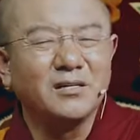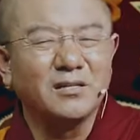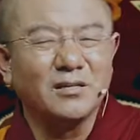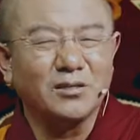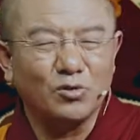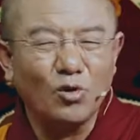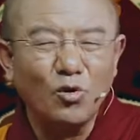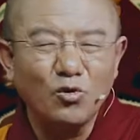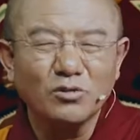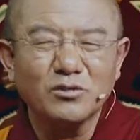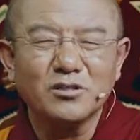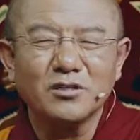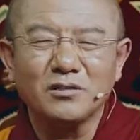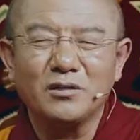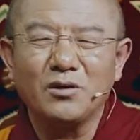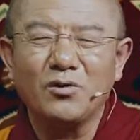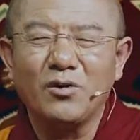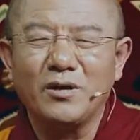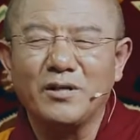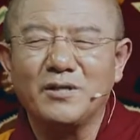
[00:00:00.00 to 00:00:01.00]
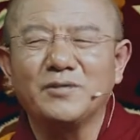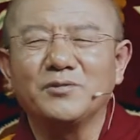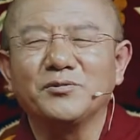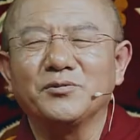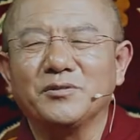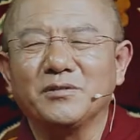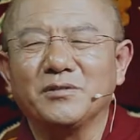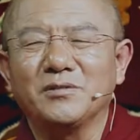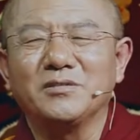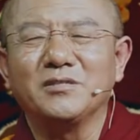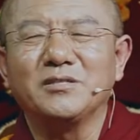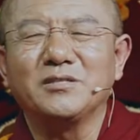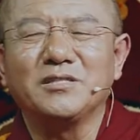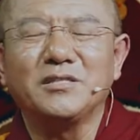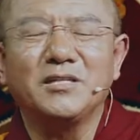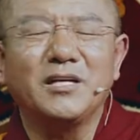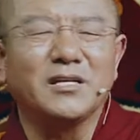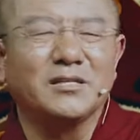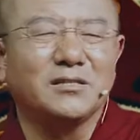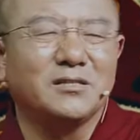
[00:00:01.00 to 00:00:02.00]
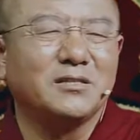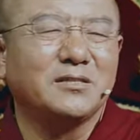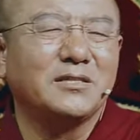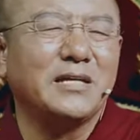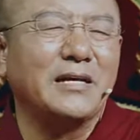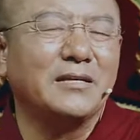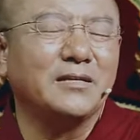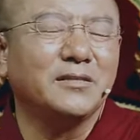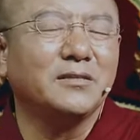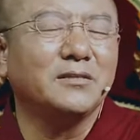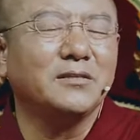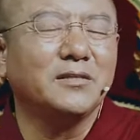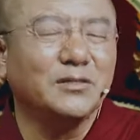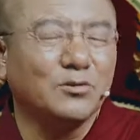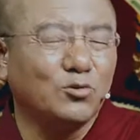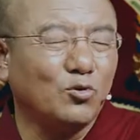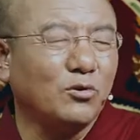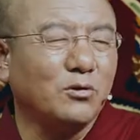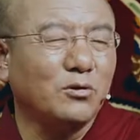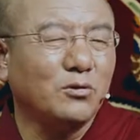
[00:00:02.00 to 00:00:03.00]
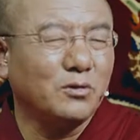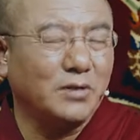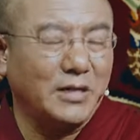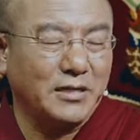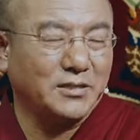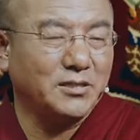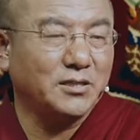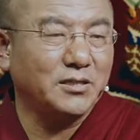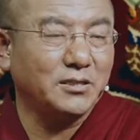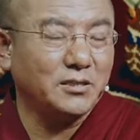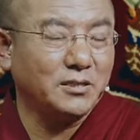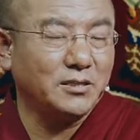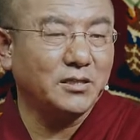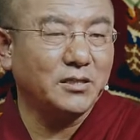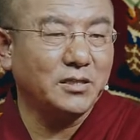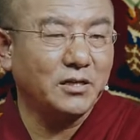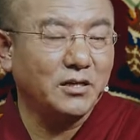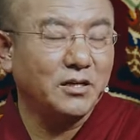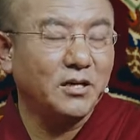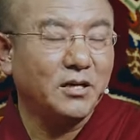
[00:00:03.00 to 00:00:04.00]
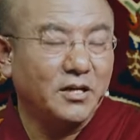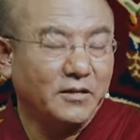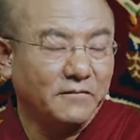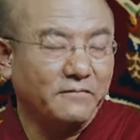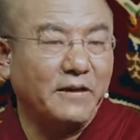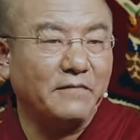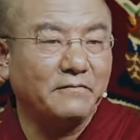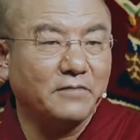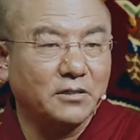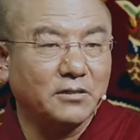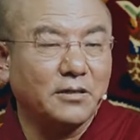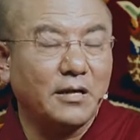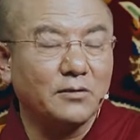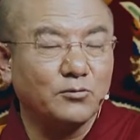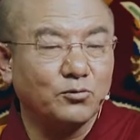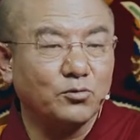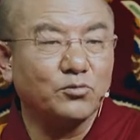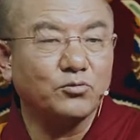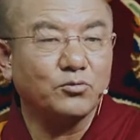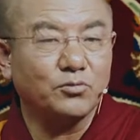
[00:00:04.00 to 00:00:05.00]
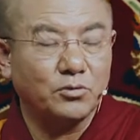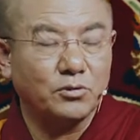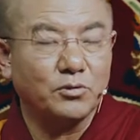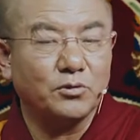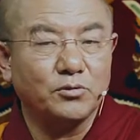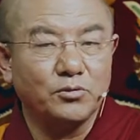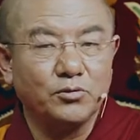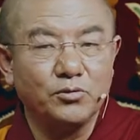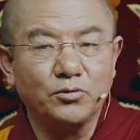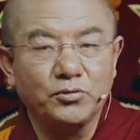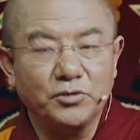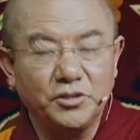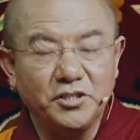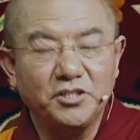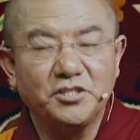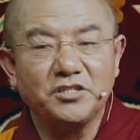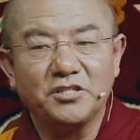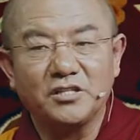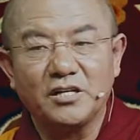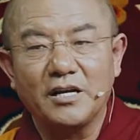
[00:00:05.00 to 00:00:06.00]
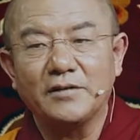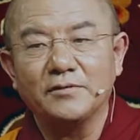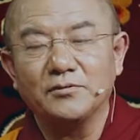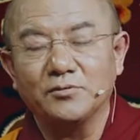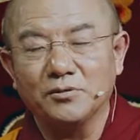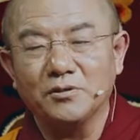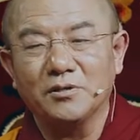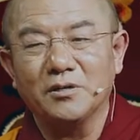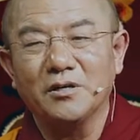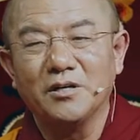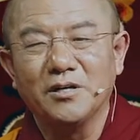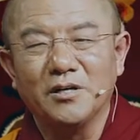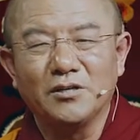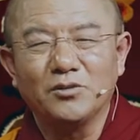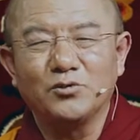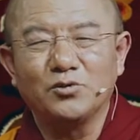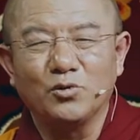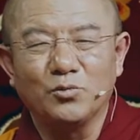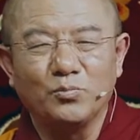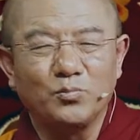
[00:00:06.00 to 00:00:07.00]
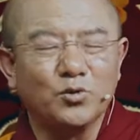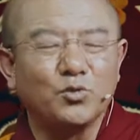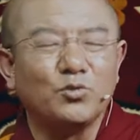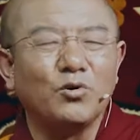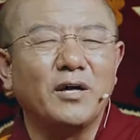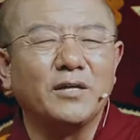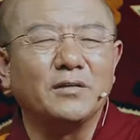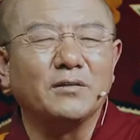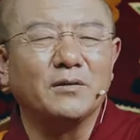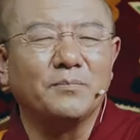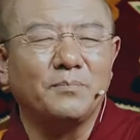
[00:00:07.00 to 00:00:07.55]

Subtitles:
spending lots of time and effort in building centers, in helping Buddhists and non-Buddhists,